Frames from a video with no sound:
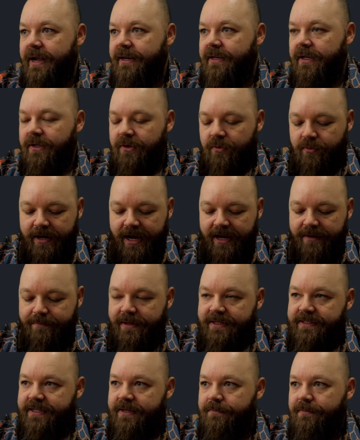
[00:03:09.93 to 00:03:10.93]
And I do that
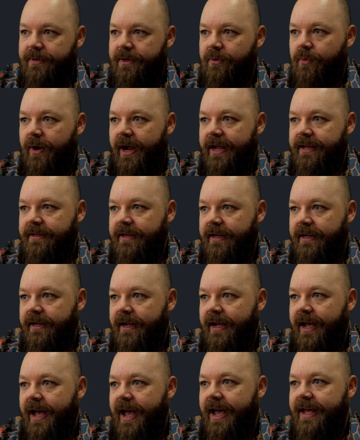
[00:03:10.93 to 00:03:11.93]
by simply
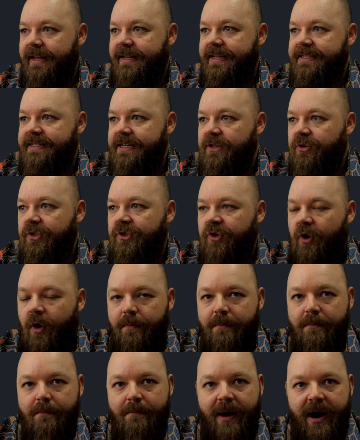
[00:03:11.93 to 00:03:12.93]
writing this here on
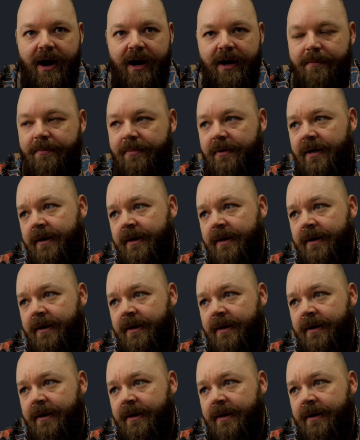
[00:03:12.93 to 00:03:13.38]
top, marp